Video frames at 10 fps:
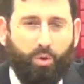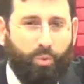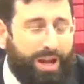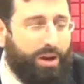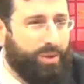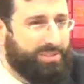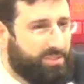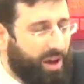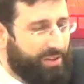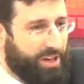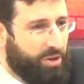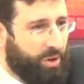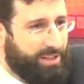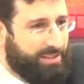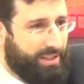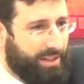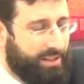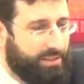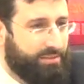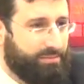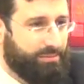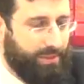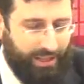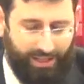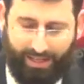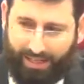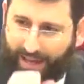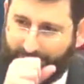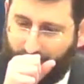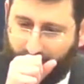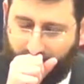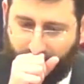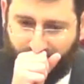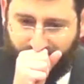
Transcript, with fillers: Where was David anointed? In Chevron.